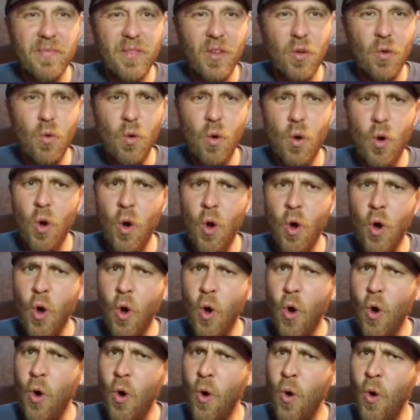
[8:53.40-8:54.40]

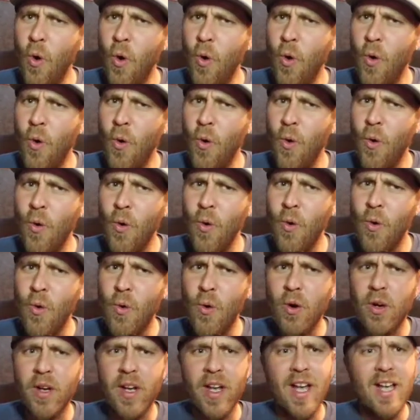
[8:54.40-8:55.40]
Woo!
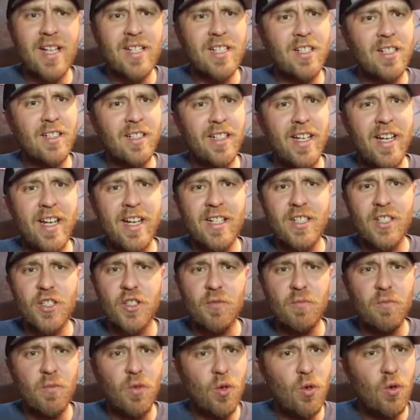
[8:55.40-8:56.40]
Okay, that's clean,
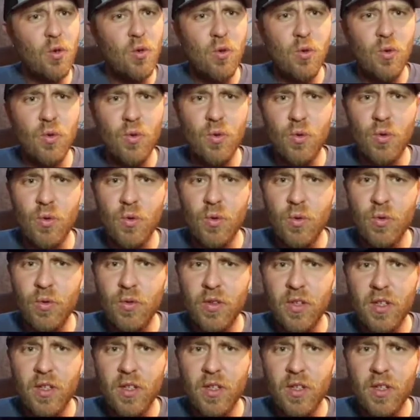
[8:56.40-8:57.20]
smooth.